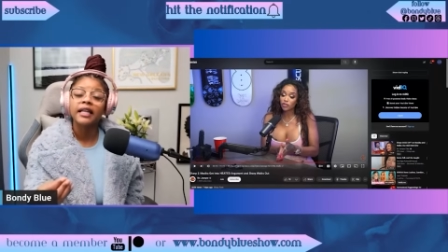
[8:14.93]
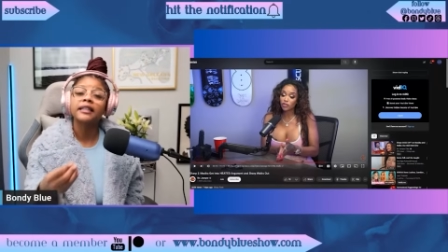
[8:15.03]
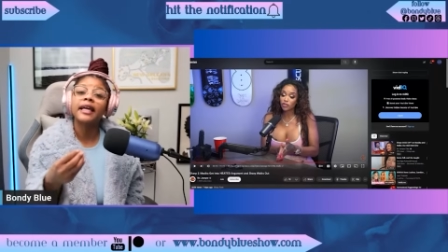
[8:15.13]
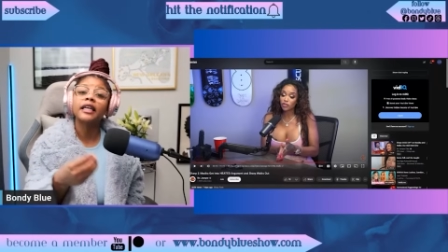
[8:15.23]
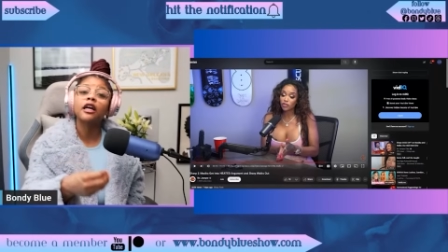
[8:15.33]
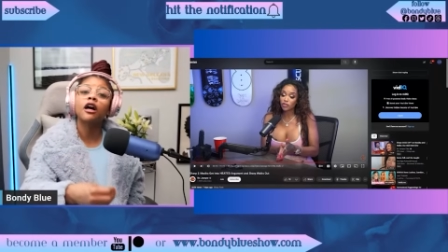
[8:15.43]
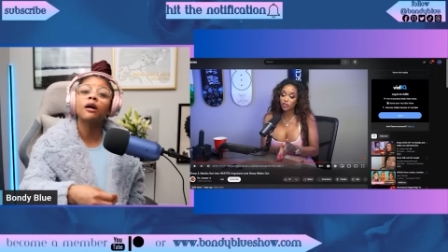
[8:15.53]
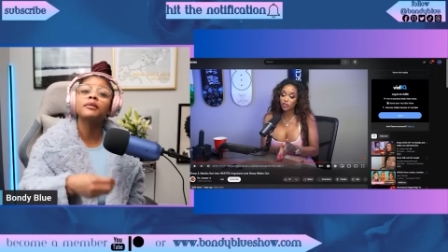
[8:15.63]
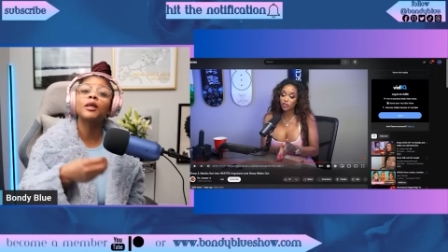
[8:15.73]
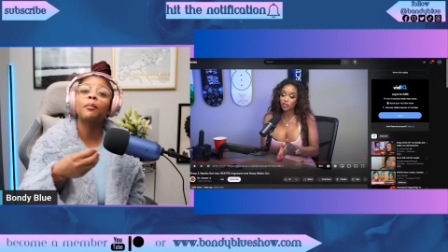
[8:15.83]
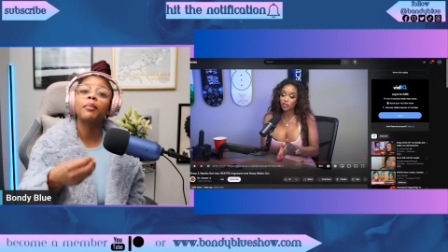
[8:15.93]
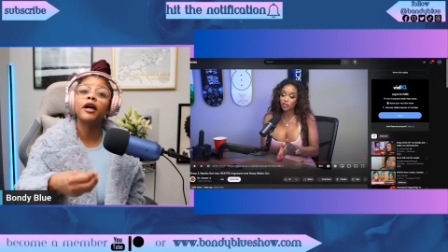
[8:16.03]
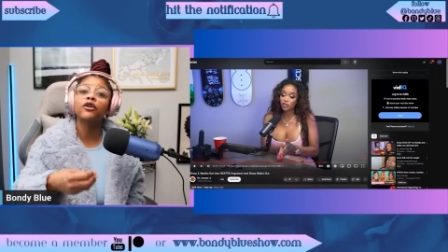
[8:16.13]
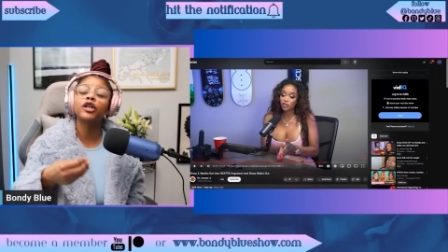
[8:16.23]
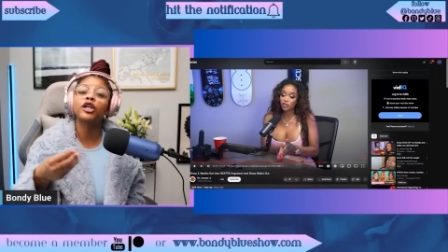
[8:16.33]
they can come to
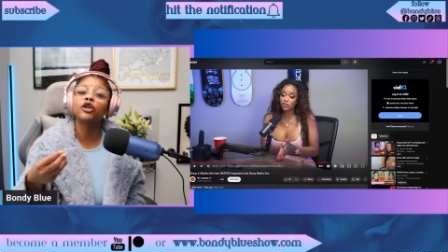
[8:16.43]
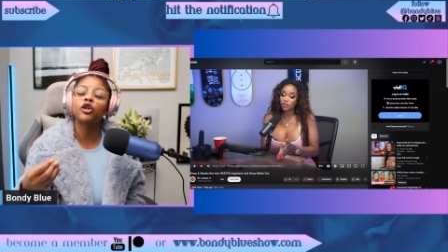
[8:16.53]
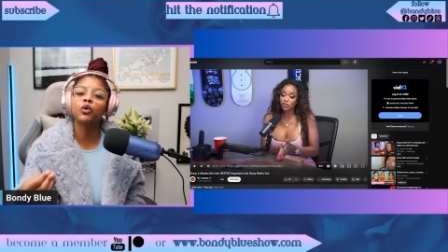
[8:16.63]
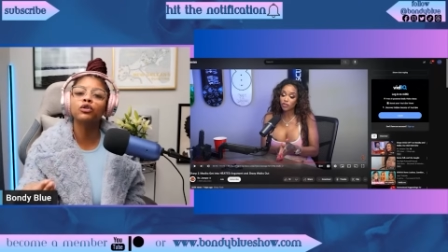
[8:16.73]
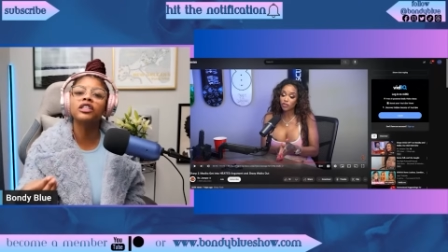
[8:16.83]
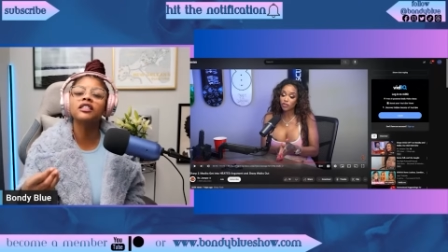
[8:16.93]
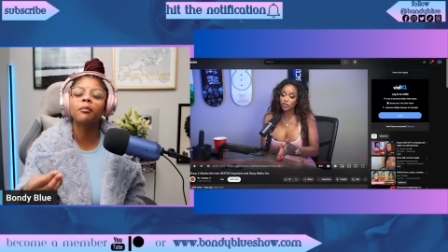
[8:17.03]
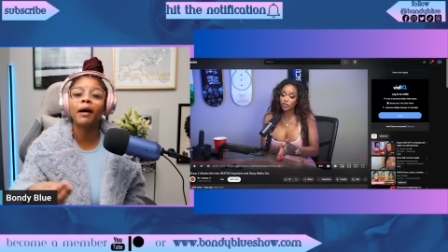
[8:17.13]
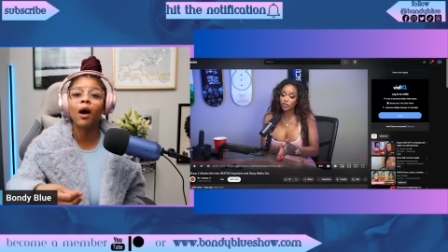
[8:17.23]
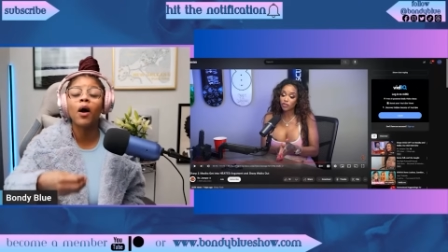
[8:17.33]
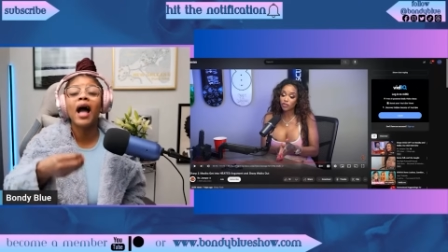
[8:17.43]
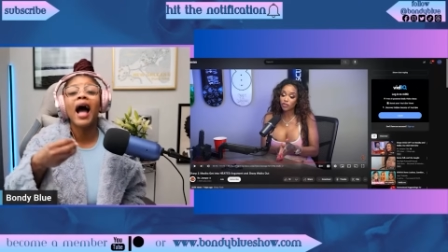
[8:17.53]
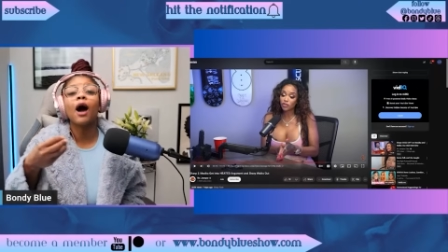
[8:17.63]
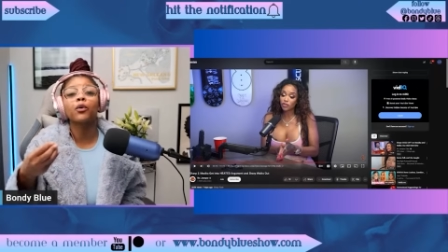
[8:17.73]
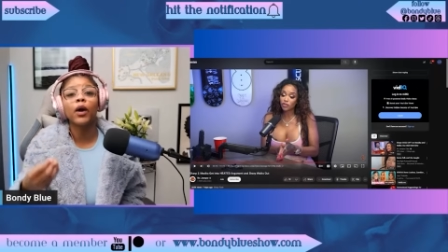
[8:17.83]
better conclusions about
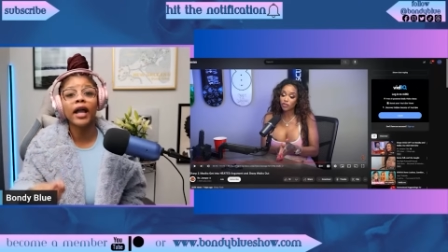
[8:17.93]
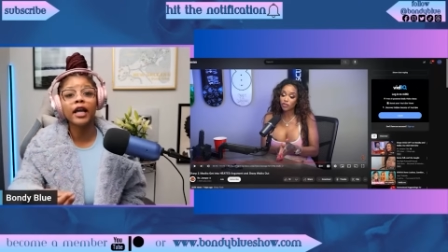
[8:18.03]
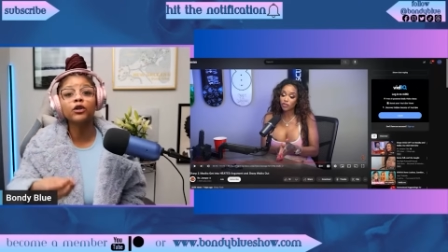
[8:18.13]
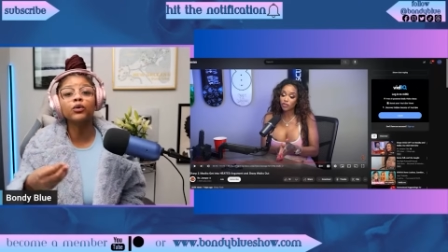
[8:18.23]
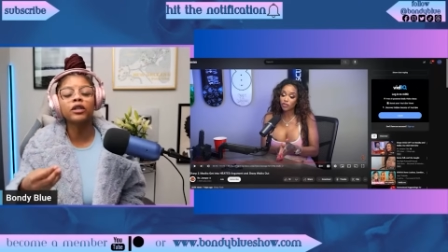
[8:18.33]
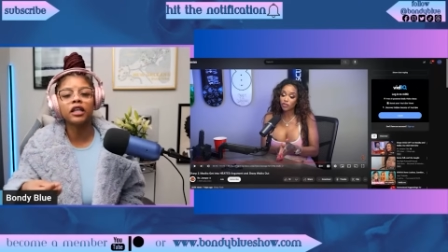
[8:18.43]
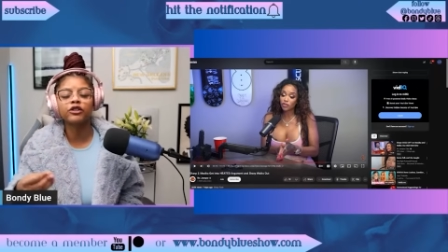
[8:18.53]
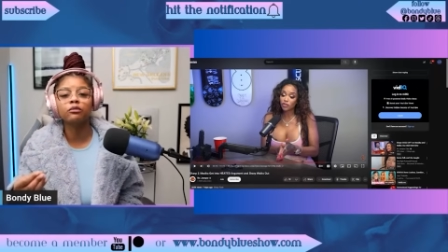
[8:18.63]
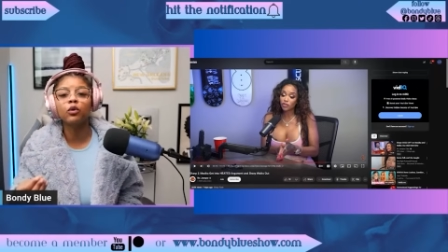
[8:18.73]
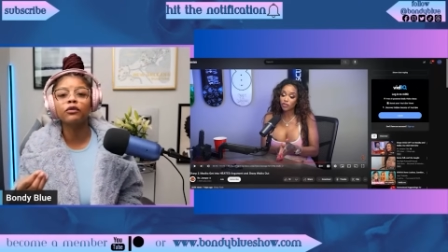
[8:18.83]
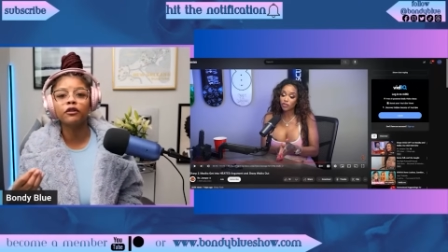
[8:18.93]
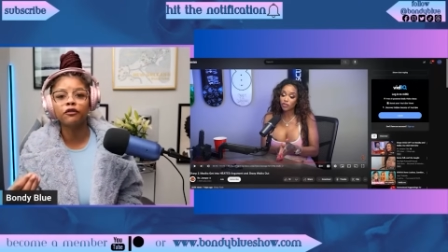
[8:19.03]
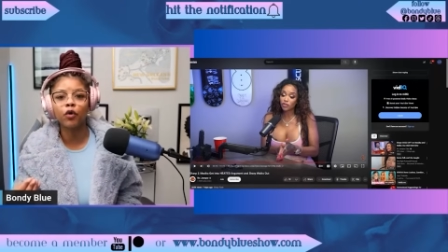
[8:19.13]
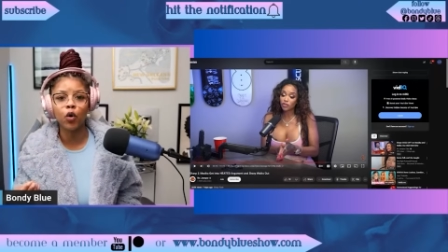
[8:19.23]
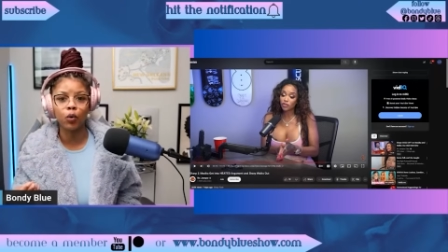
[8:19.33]
how to handle things moving
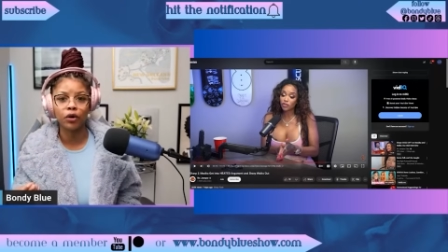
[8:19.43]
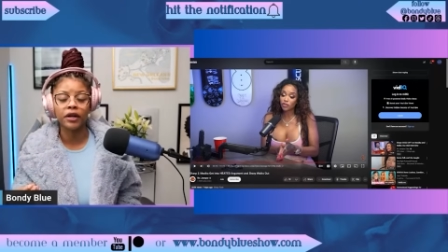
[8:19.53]
forward.